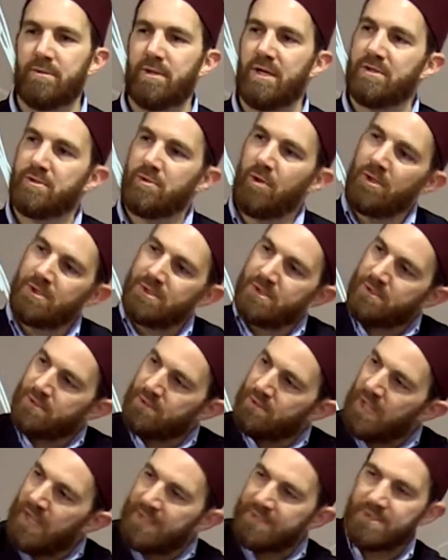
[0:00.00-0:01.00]
That's
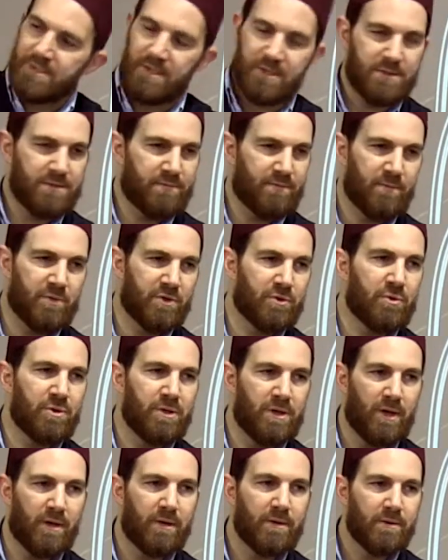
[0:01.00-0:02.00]
all nonsense from the
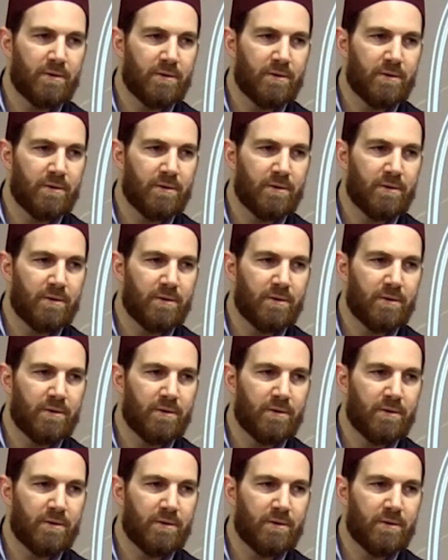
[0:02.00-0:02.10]
dunya.